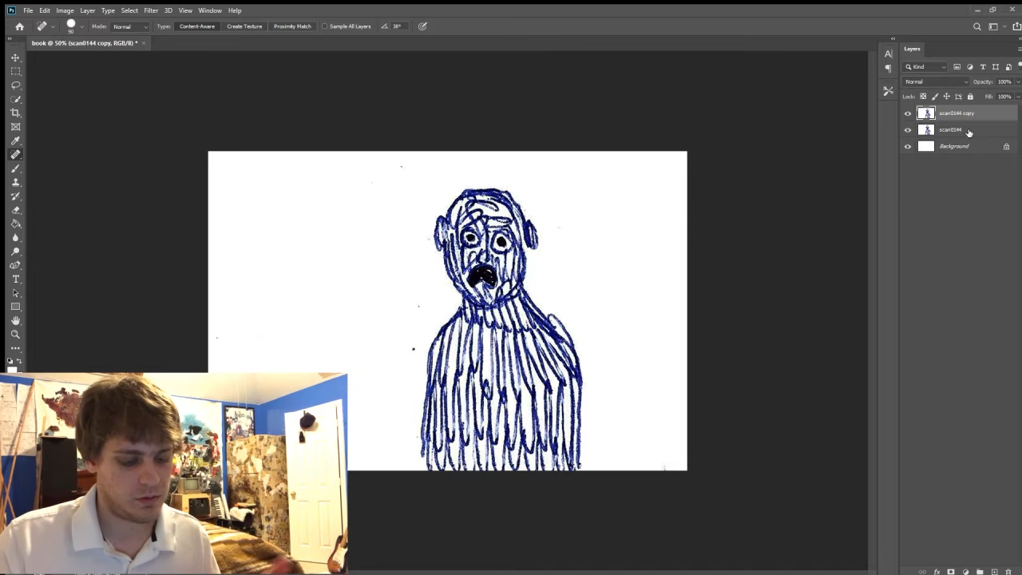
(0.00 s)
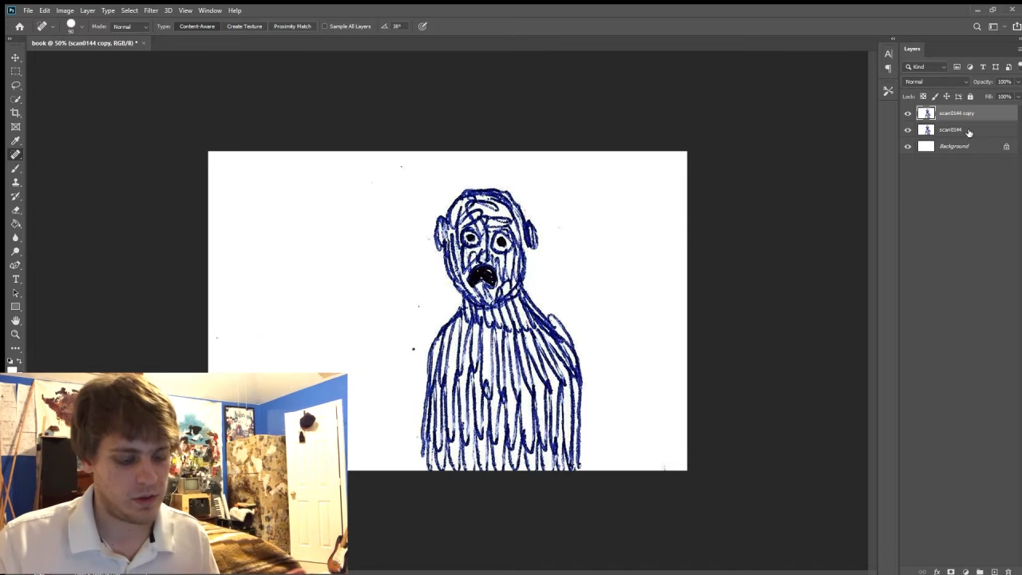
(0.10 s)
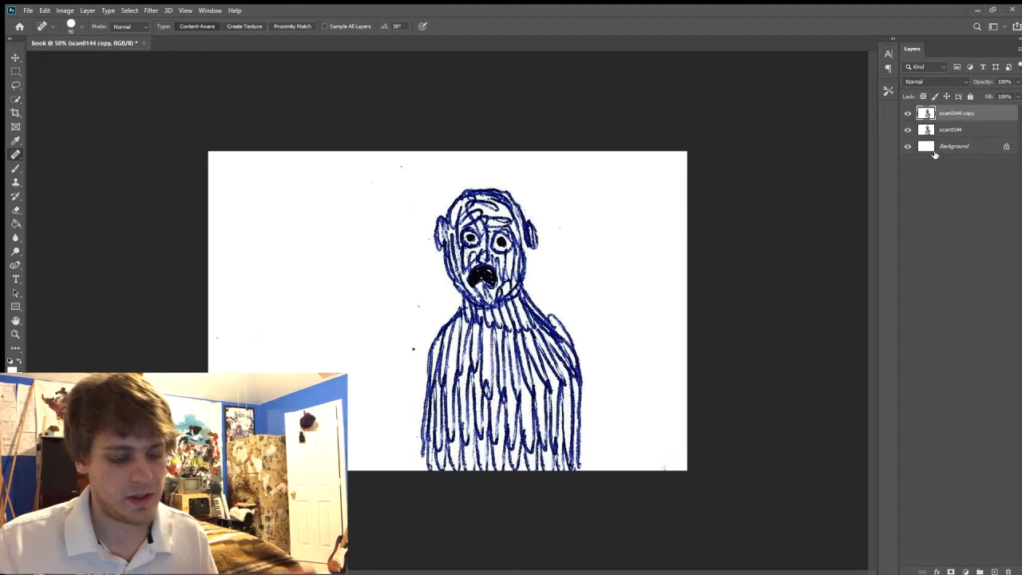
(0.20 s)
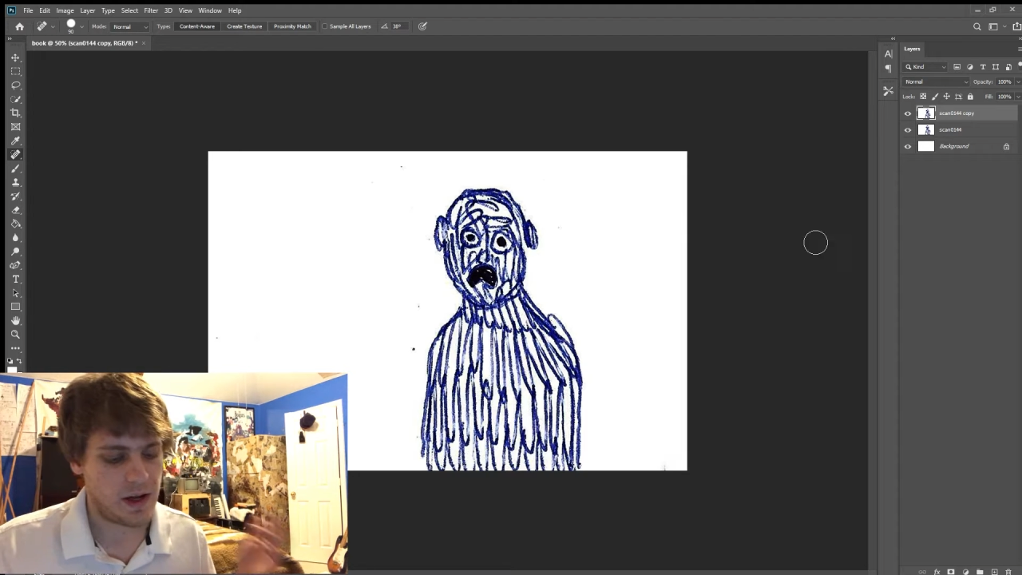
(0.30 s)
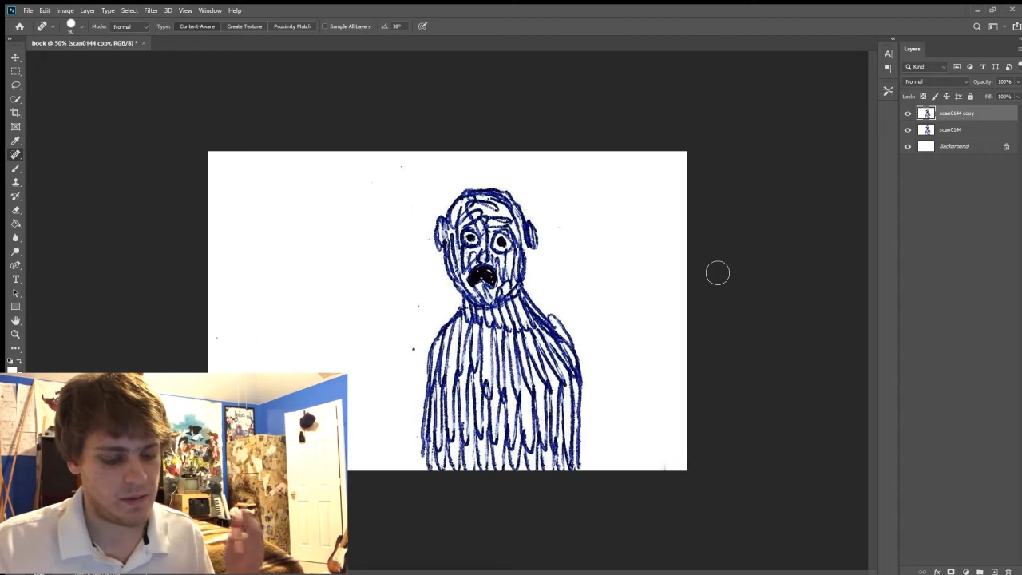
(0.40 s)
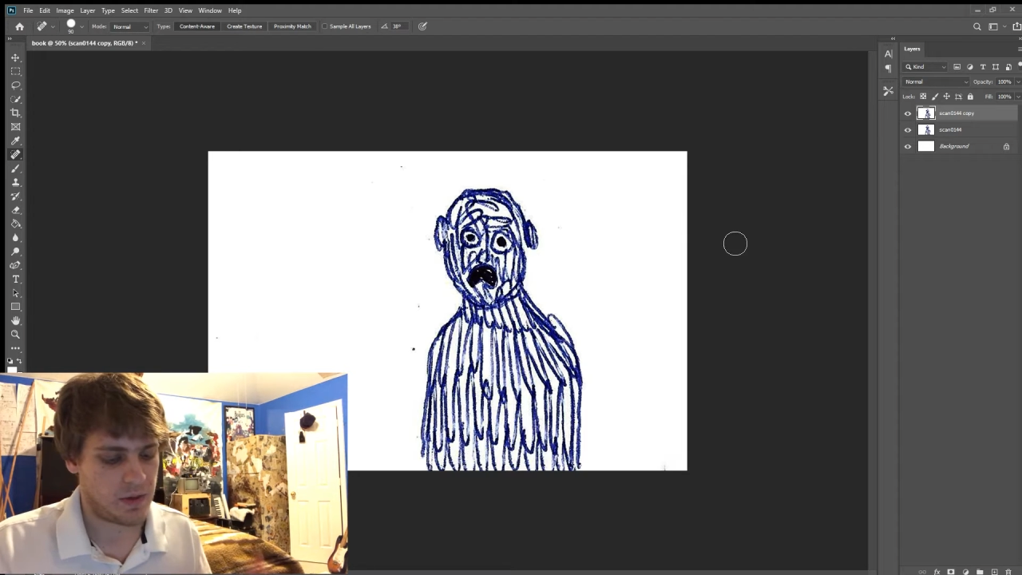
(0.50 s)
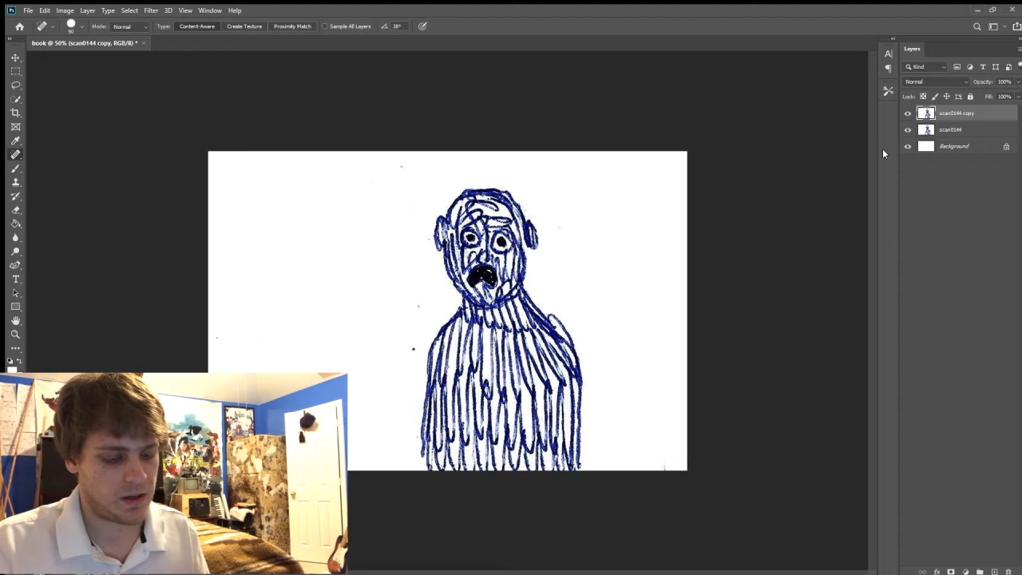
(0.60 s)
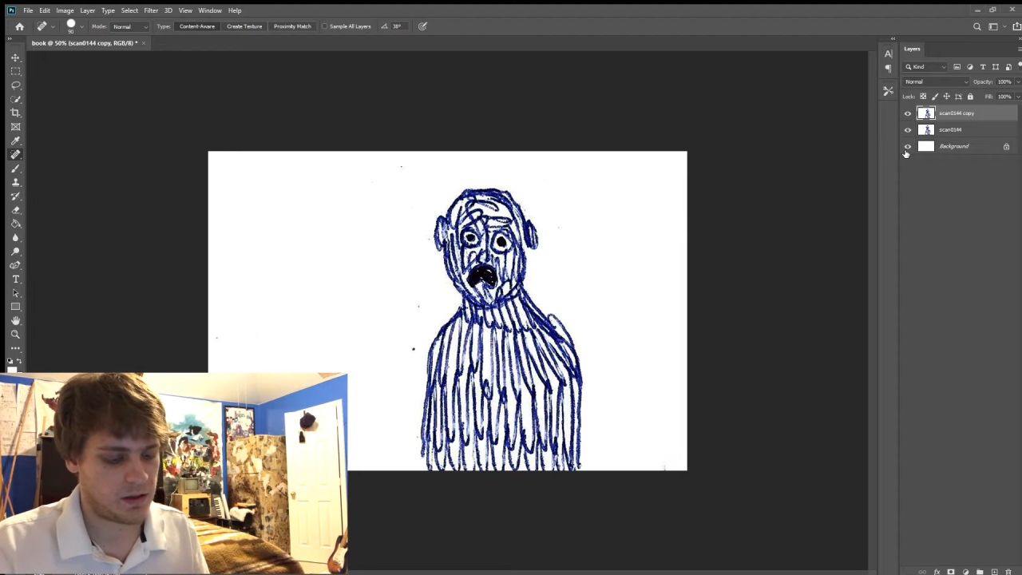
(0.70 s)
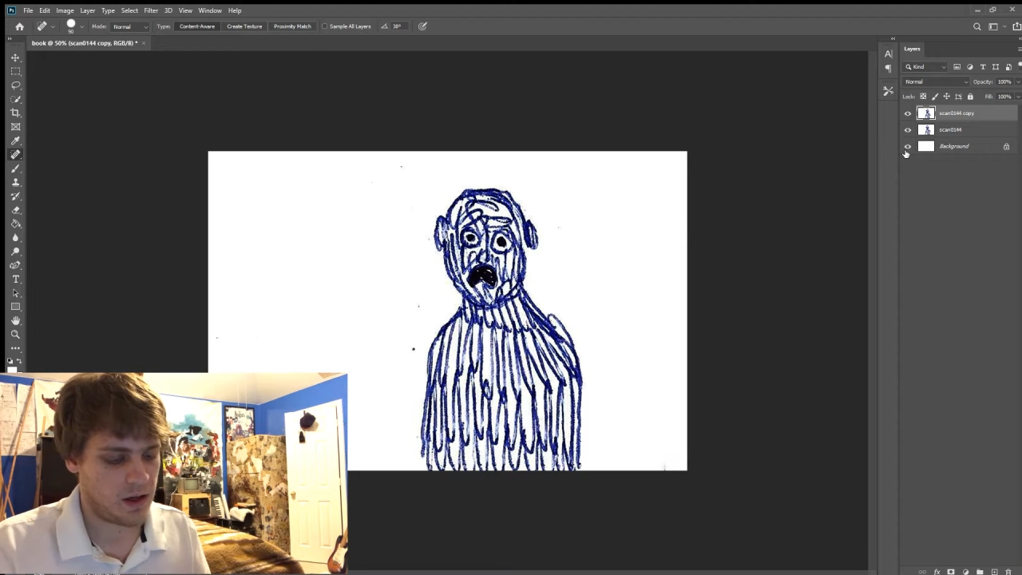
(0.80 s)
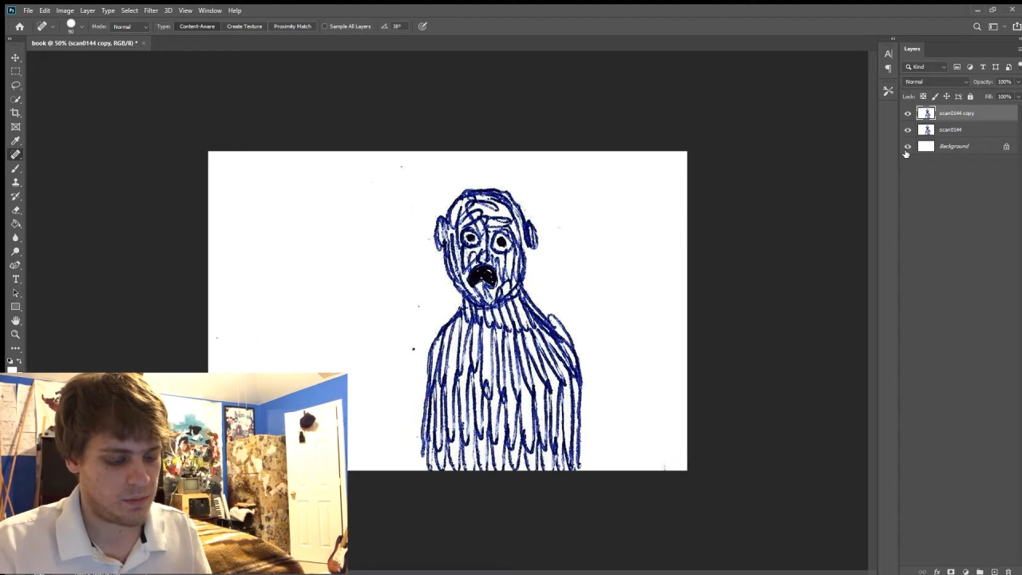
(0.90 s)
rename
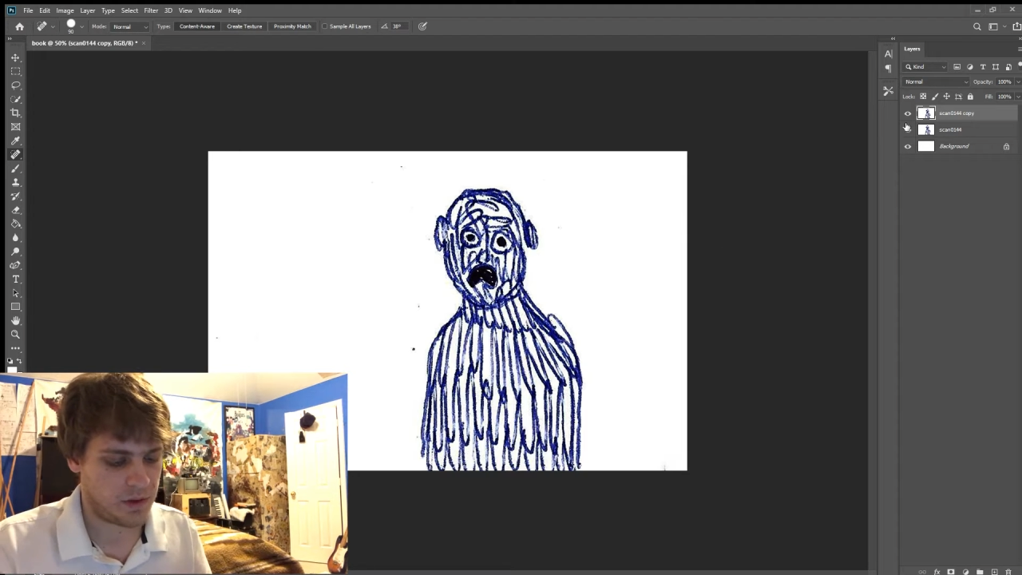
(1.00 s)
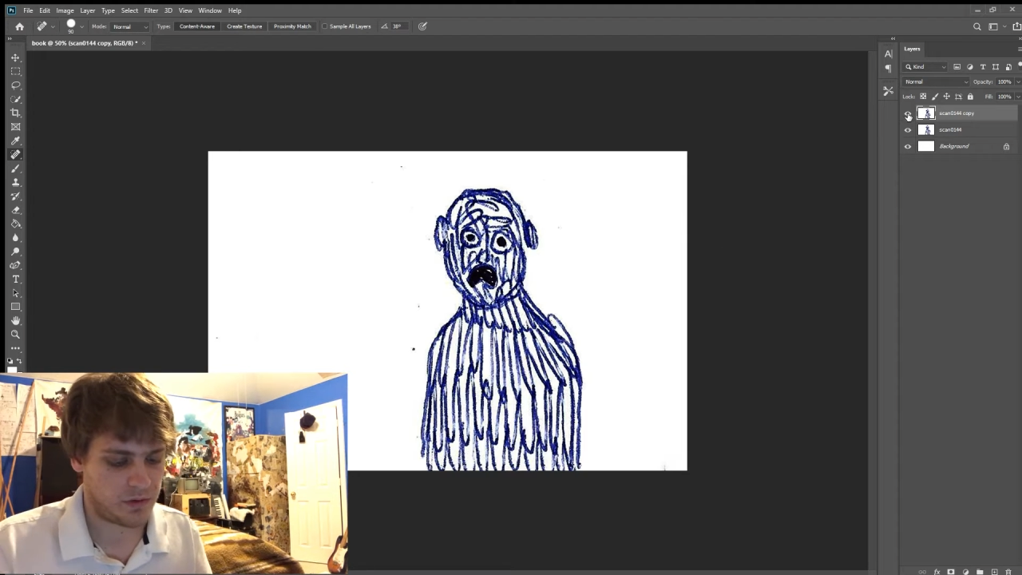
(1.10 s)
that copy